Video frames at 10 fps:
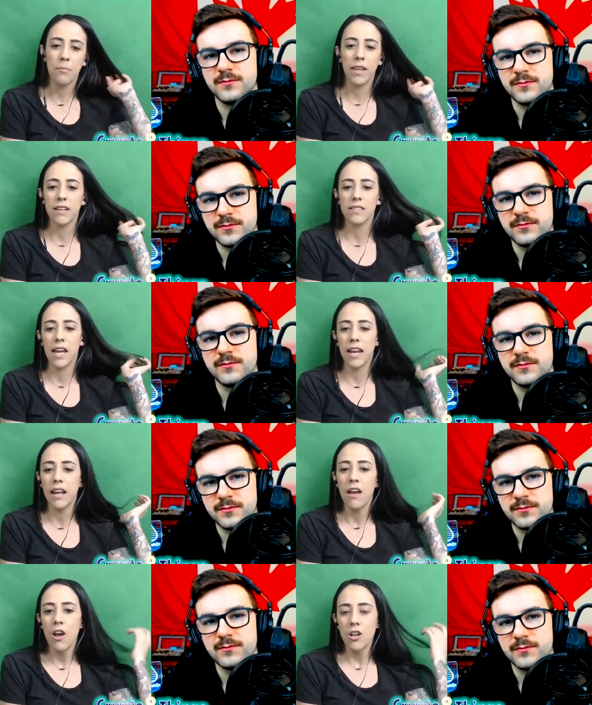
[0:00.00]
Speaker 1: like setting
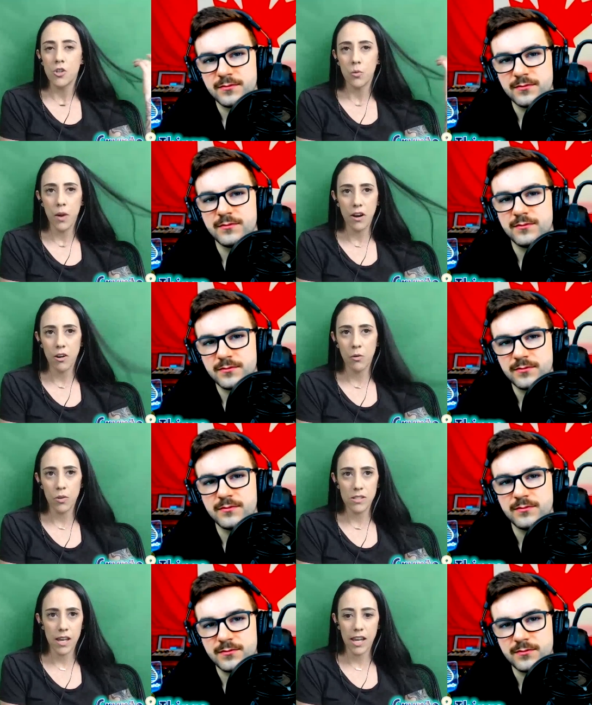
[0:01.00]
to where it
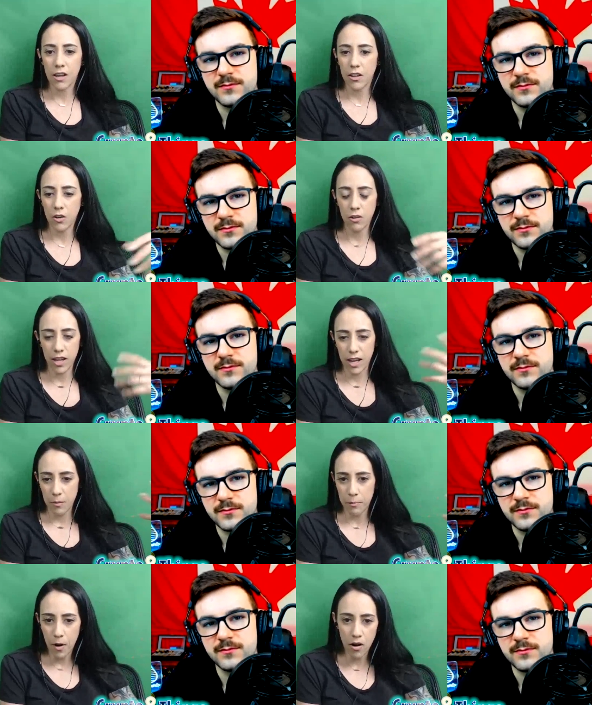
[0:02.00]
was like, you know, like at a
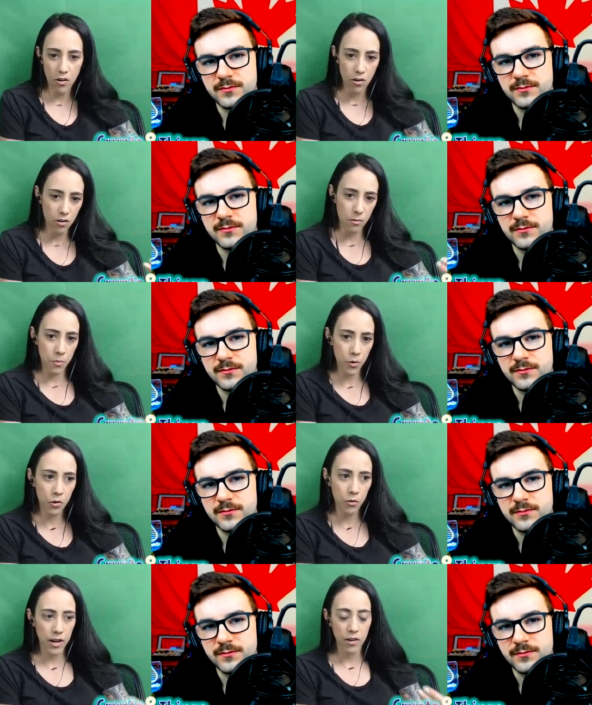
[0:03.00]
bar or a
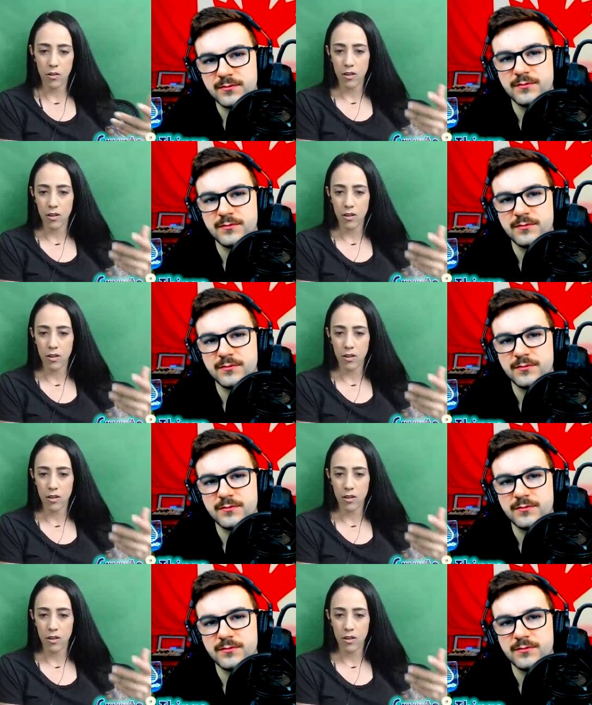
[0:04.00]
brewery or